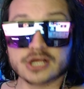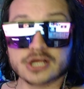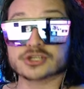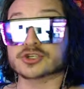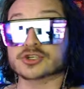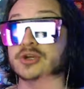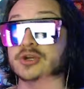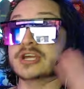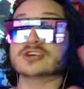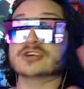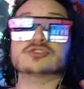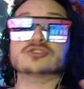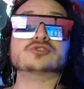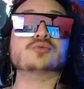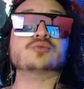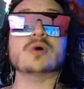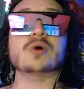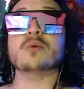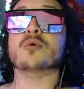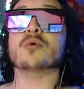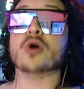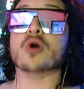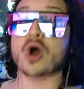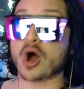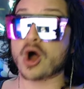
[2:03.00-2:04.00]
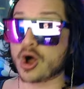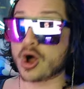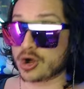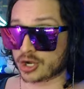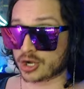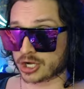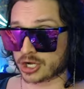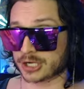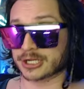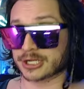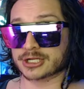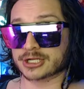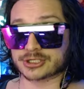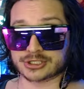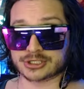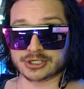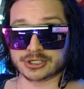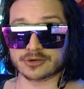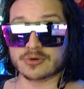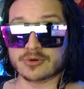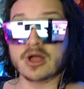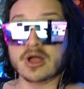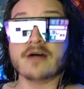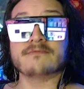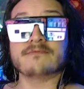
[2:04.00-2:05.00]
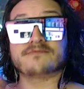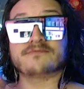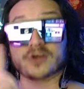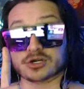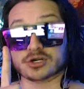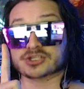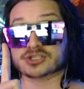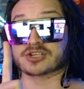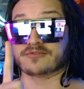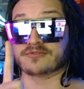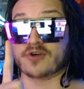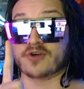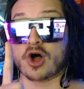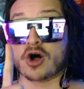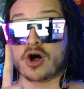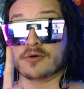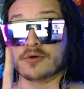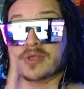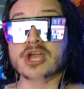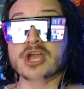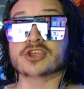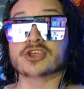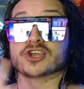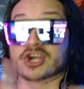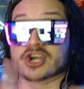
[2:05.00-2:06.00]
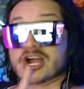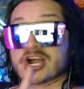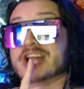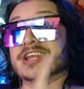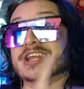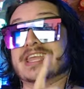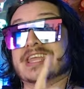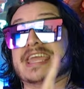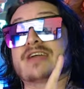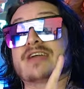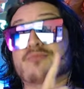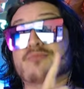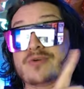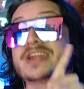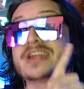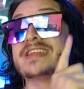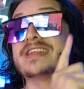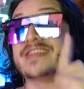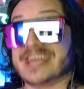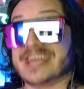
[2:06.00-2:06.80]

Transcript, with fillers: So here's what we're all gonna do. First of all, you're gonna get rid of